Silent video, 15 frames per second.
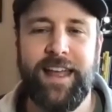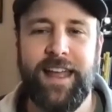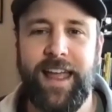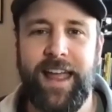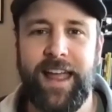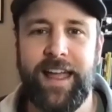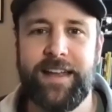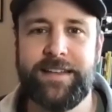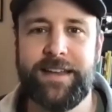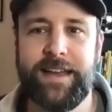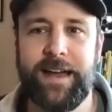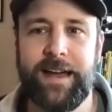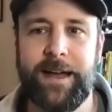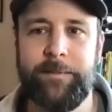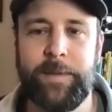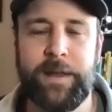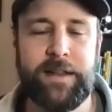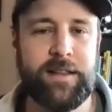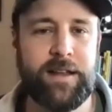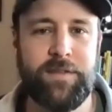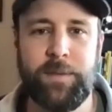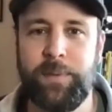and um, he
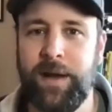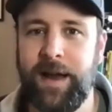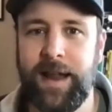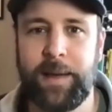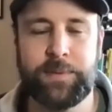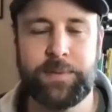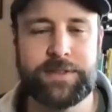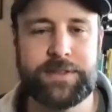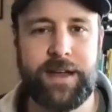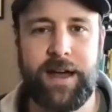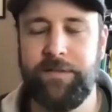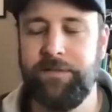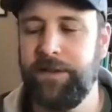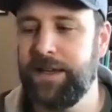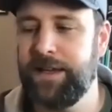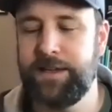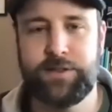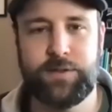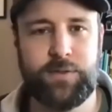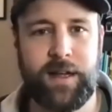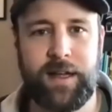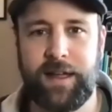loved the pineapple stuff and he
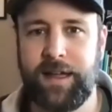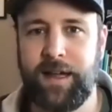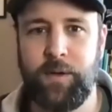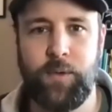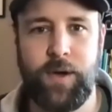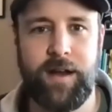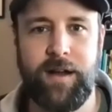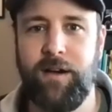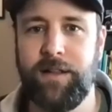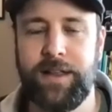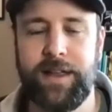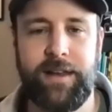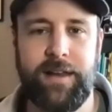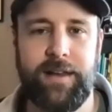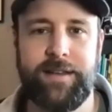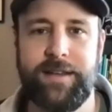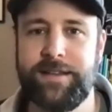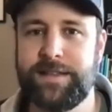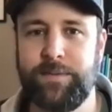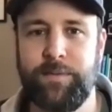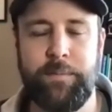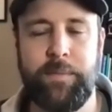just like kind of went all in and did
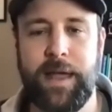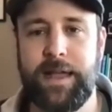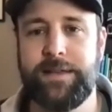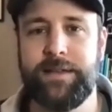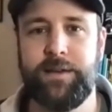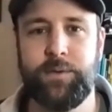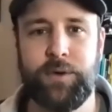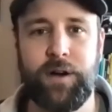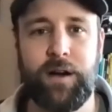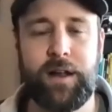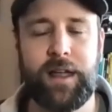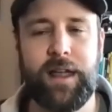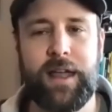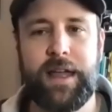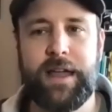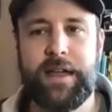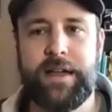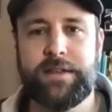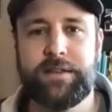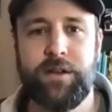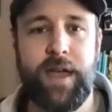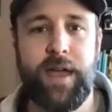some amazing work
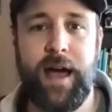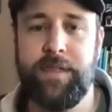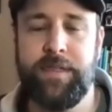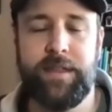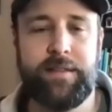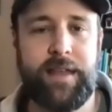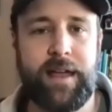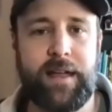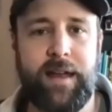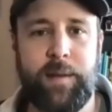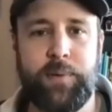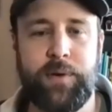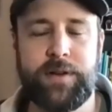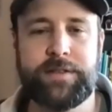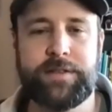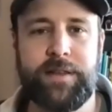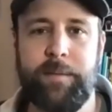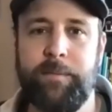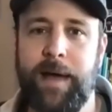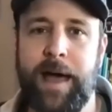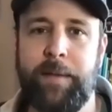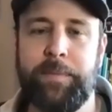so yeah i think that kind of put us on the
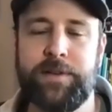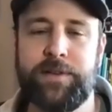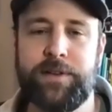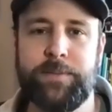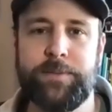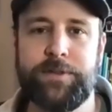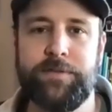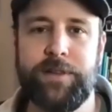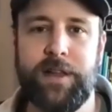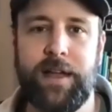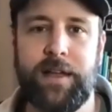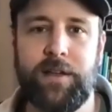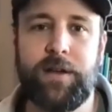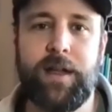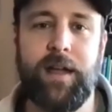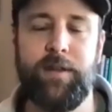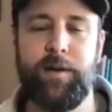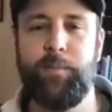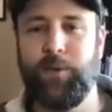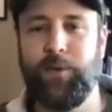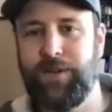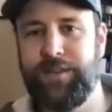map in terms of like okay they're
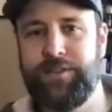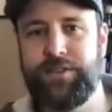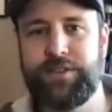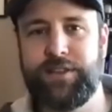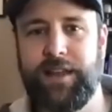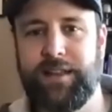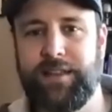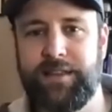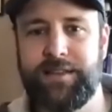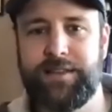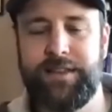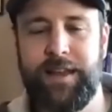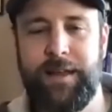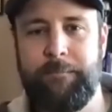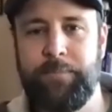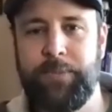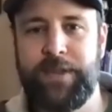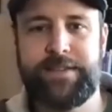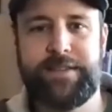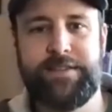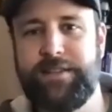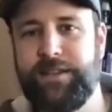more than just like this
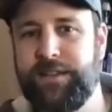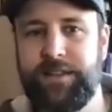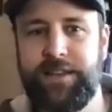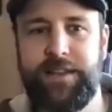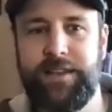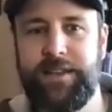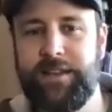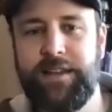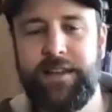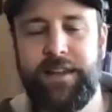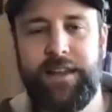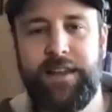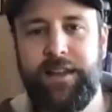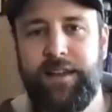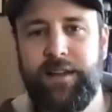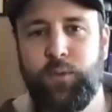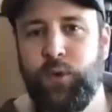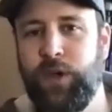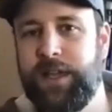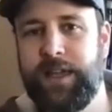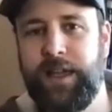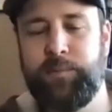silly
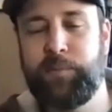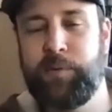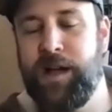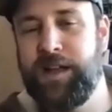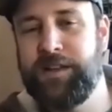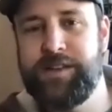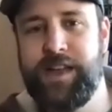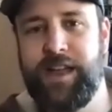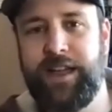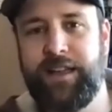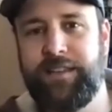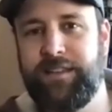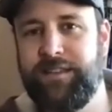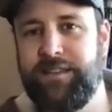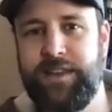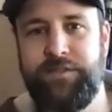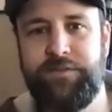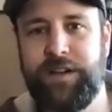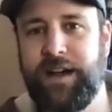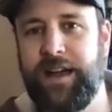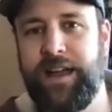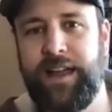weekend project
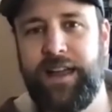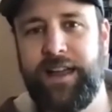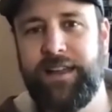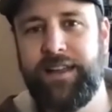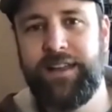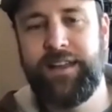defi